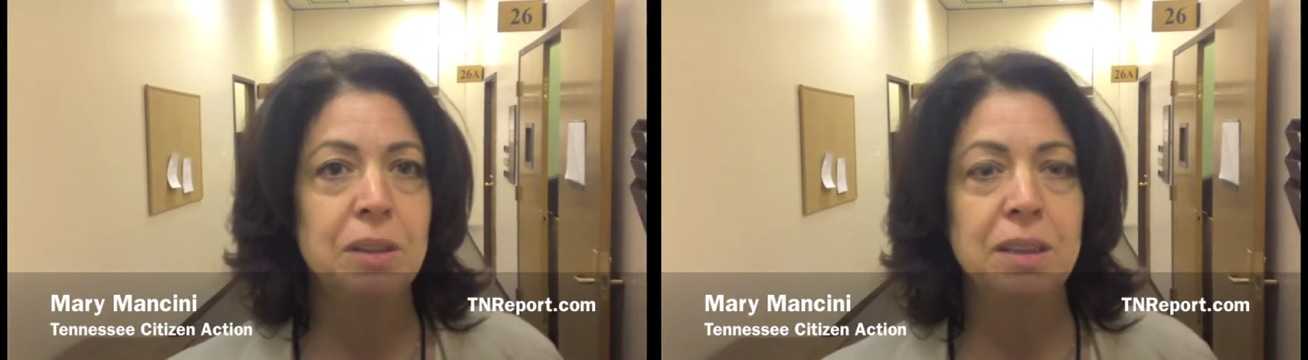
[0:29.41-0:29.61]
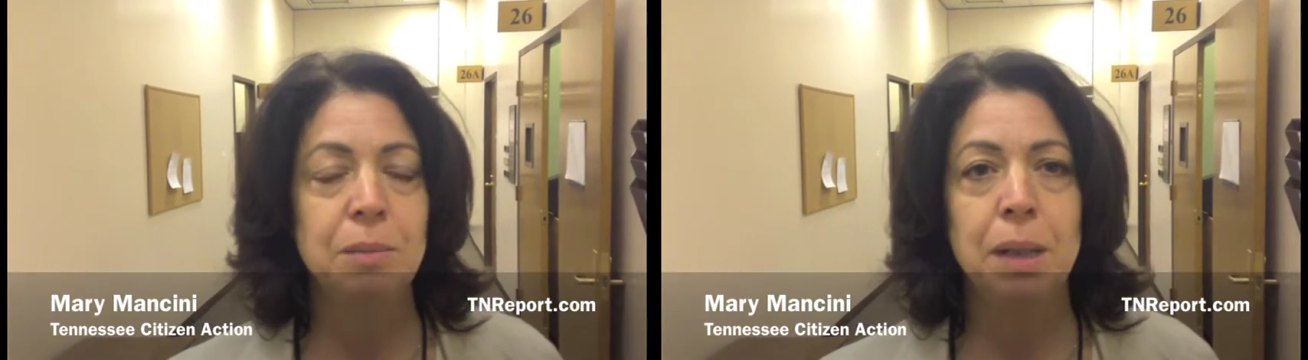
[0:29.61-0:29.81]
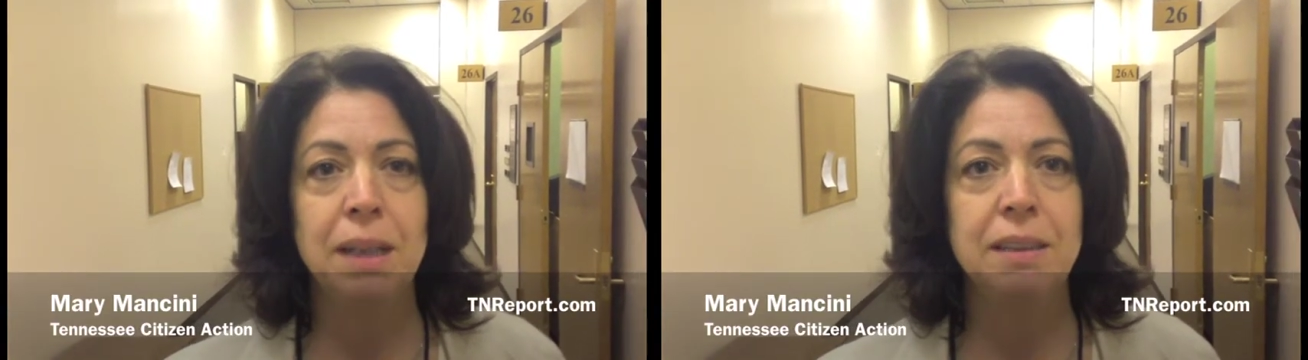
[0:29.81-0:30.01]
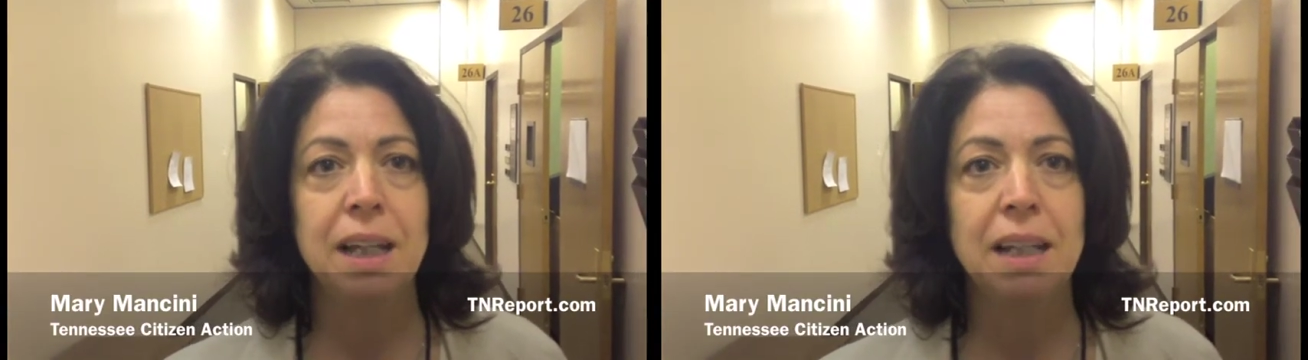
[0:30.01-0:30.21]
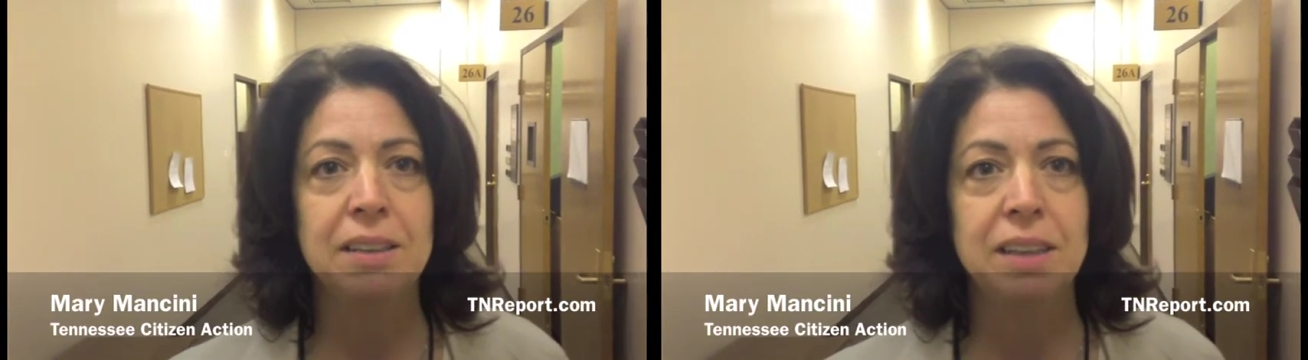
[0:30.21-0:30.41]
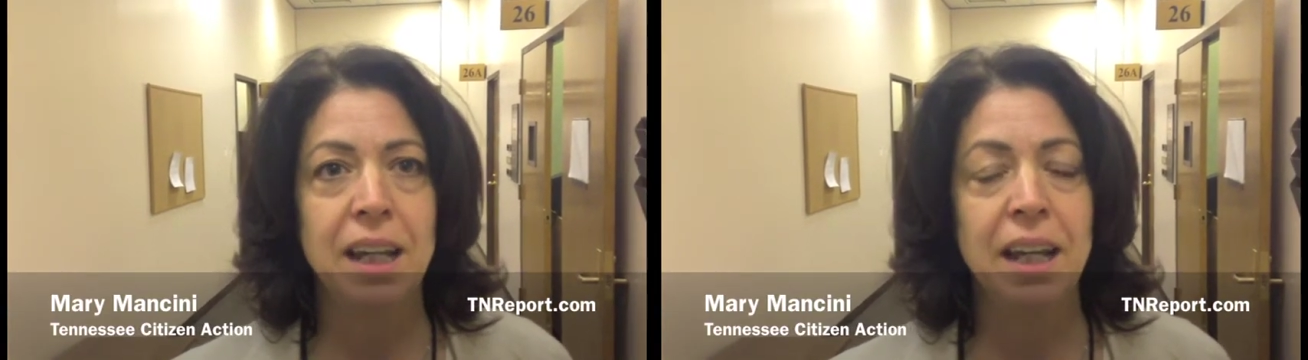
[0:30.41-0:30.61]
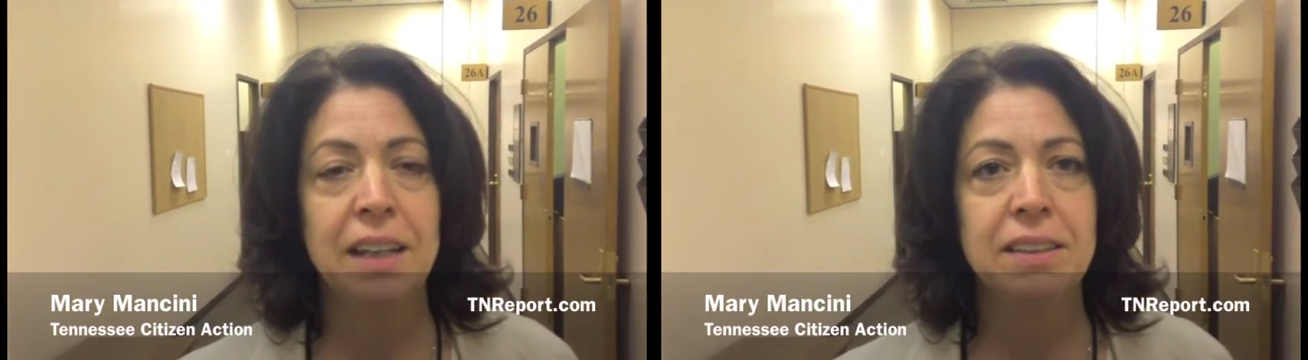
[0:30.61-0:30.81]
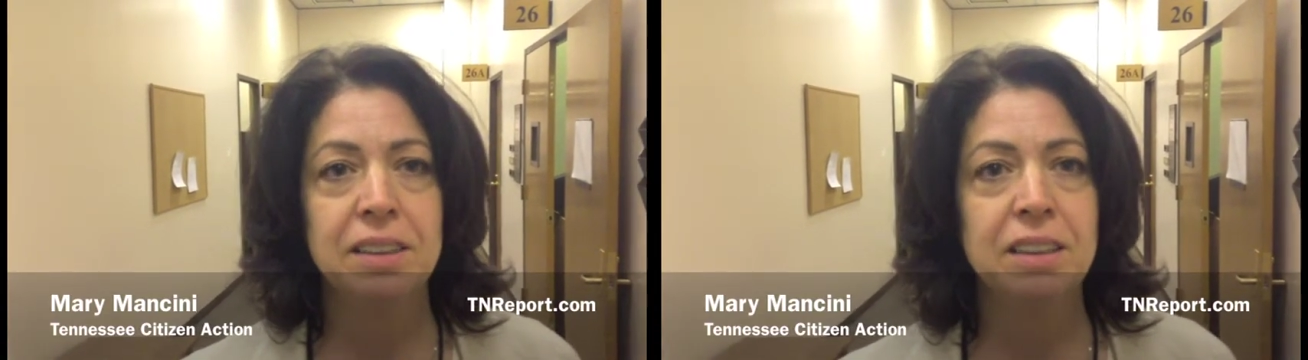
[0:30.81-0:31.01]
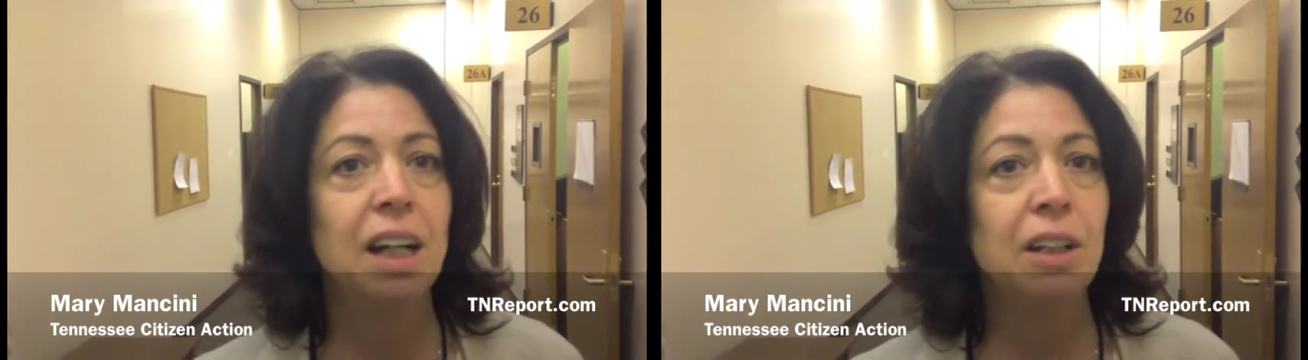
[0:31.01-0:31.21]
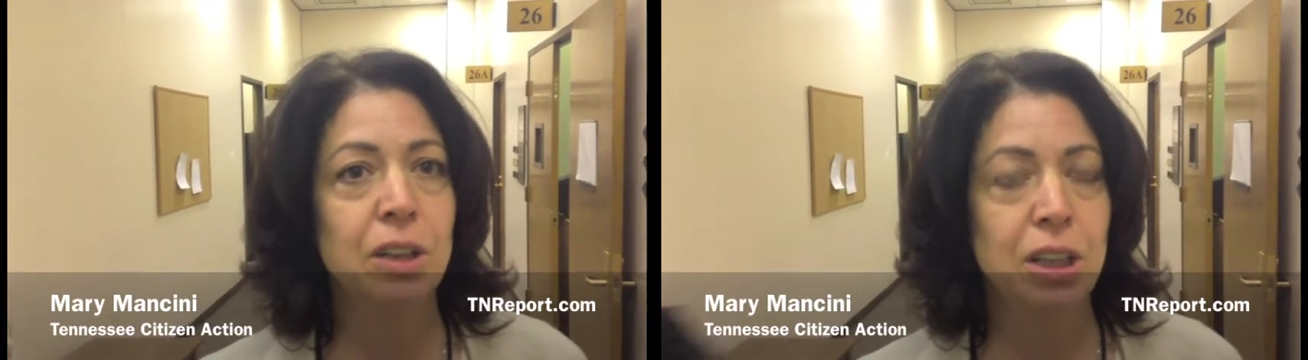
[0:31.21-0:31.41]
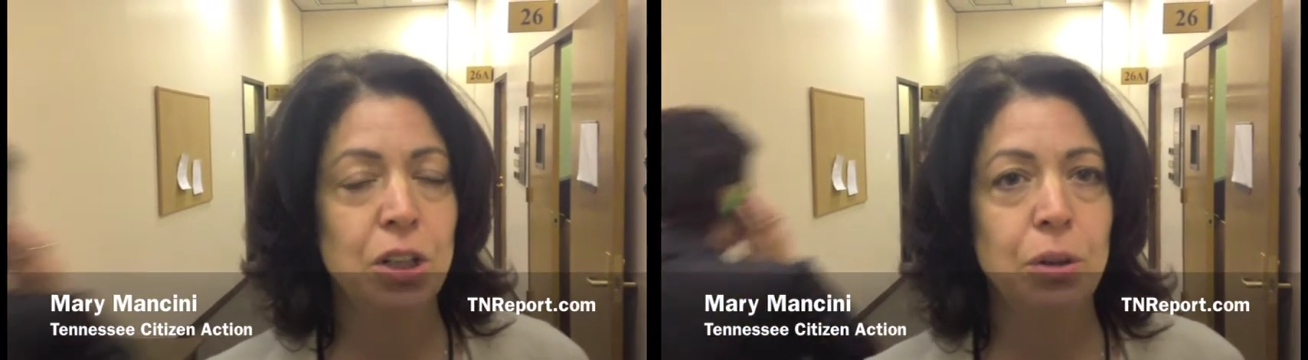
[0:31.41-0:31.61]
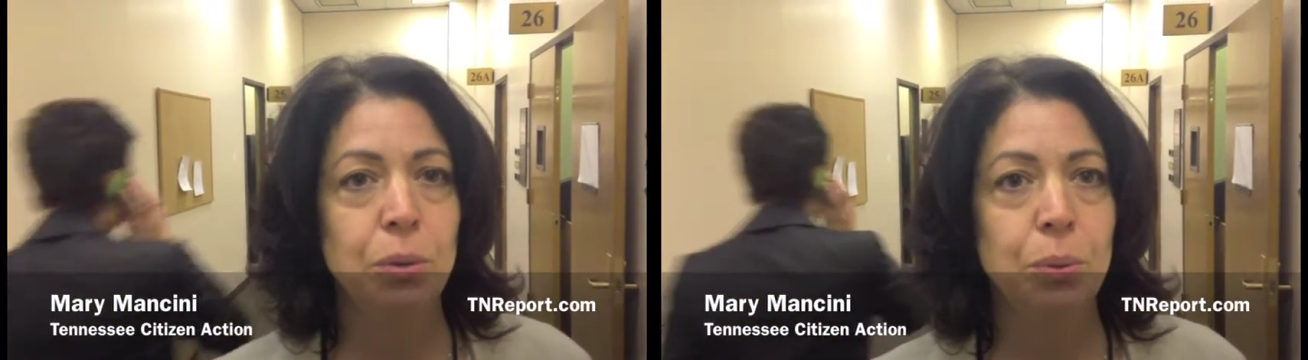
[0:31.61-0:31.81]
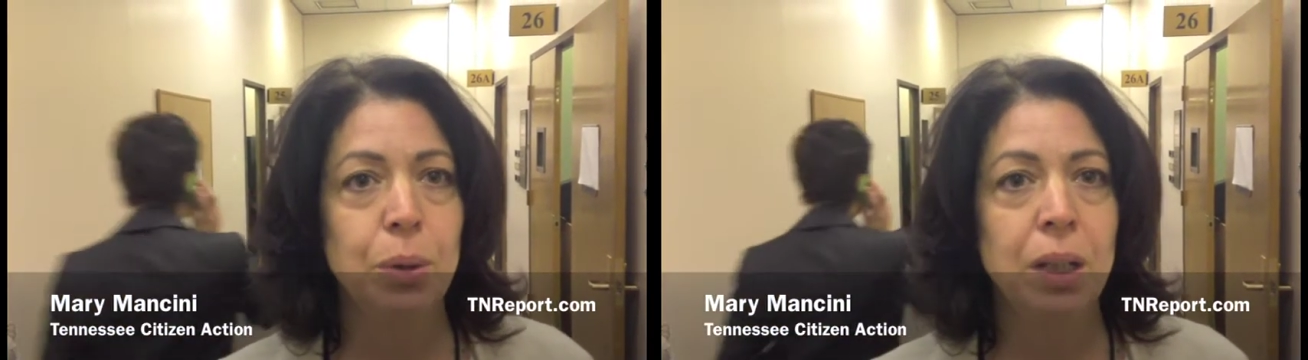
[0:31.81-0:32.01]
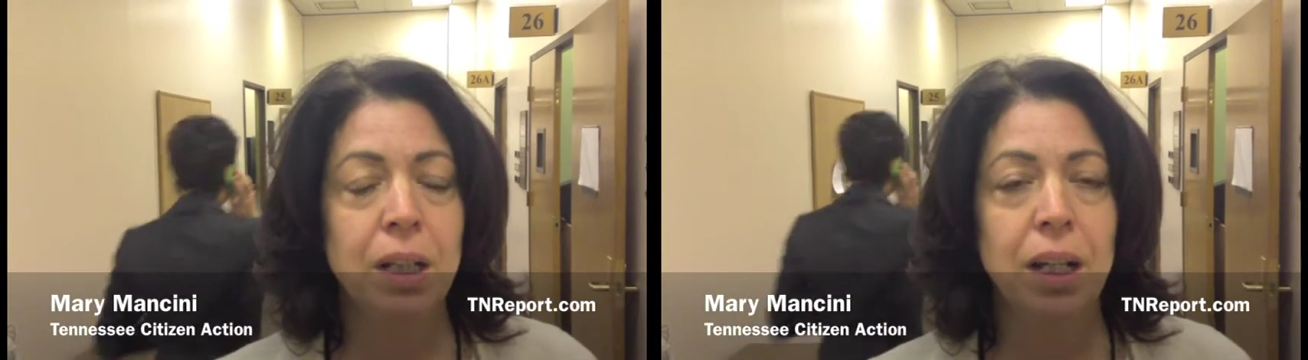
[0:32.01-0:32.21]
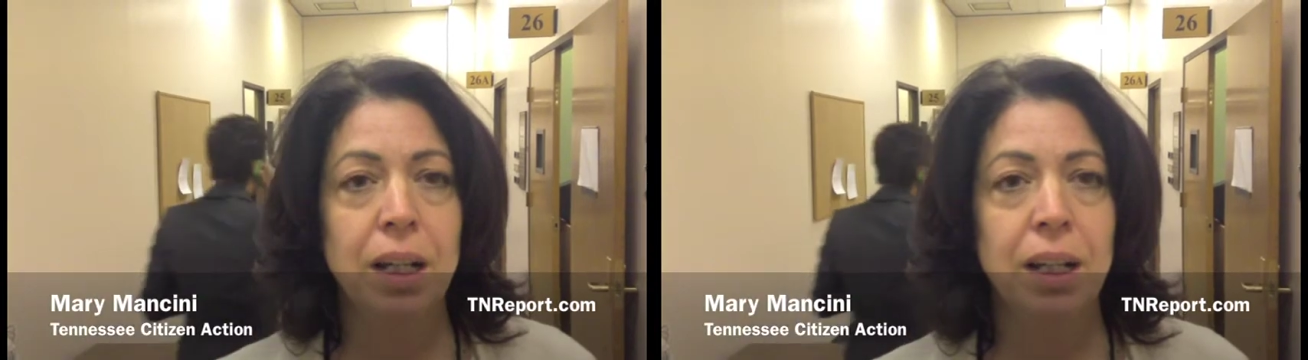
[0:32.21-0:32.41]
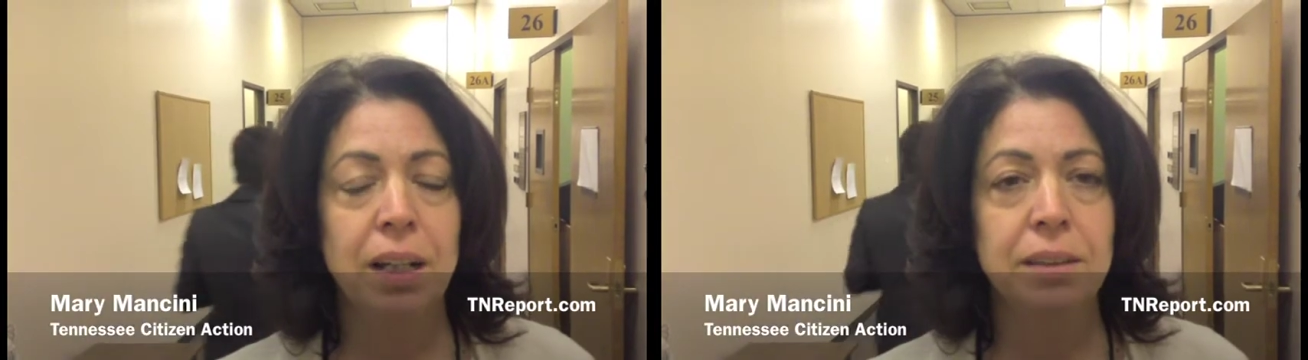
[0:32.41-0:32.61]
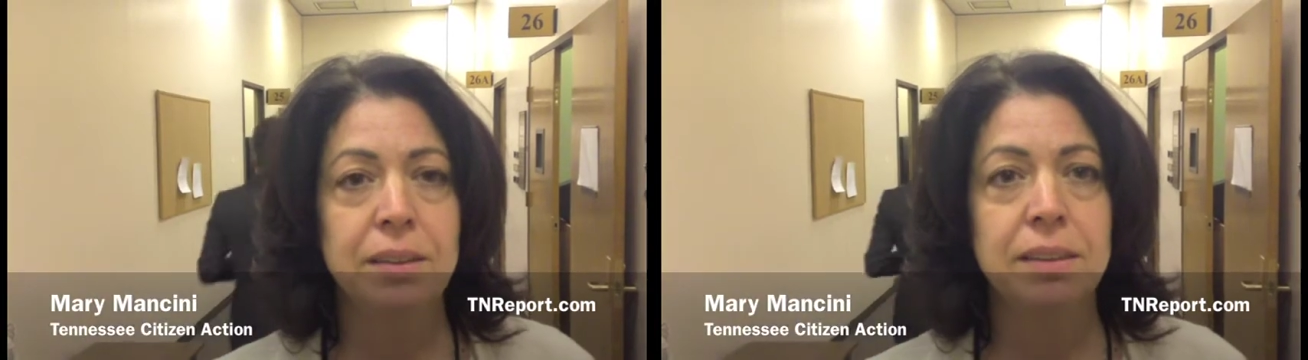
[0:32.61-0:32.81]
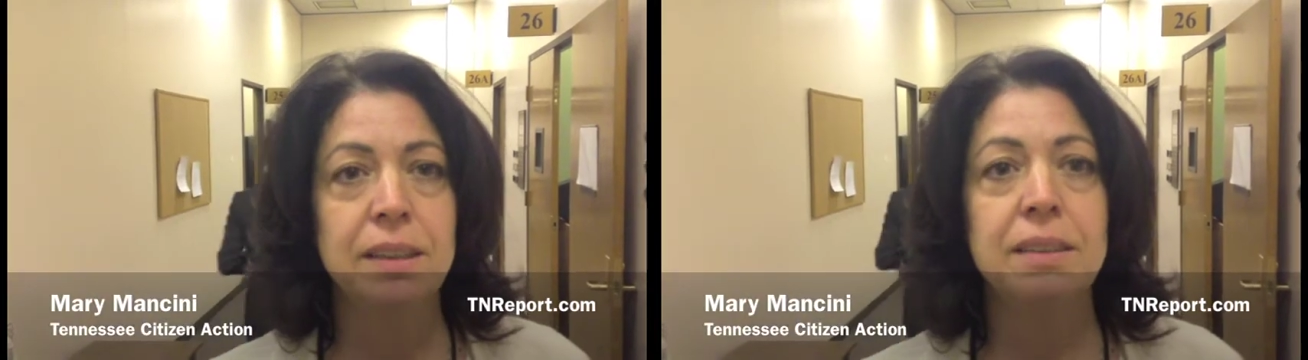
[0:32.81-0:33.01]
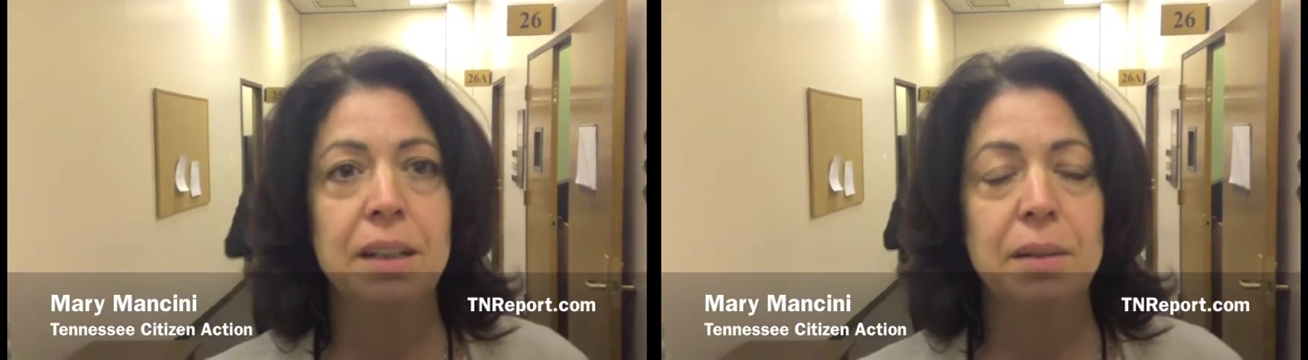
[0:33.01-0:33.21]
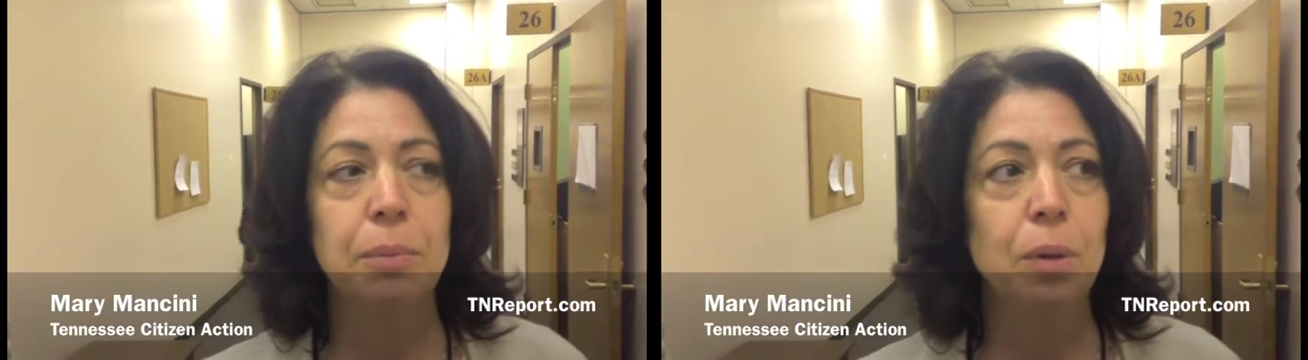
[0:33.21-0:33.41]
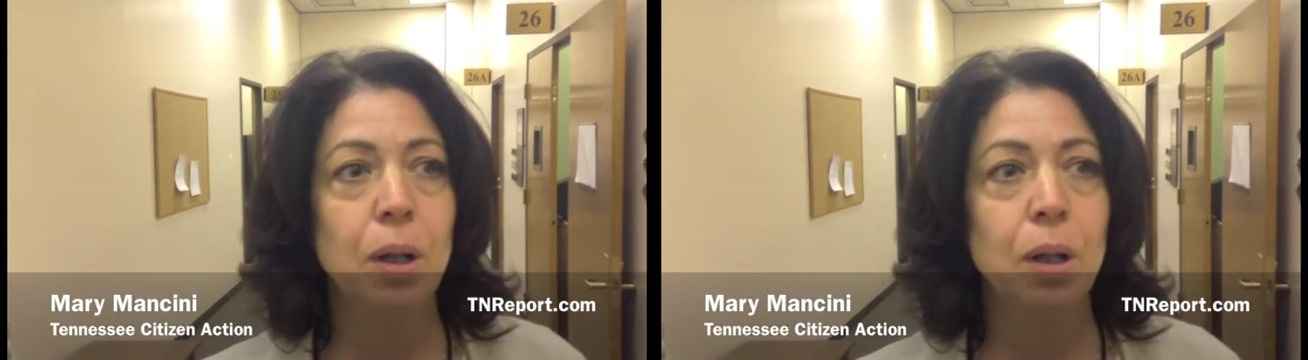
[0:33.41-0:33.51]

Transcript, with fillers: it doesn't make sense to add this entirely new system,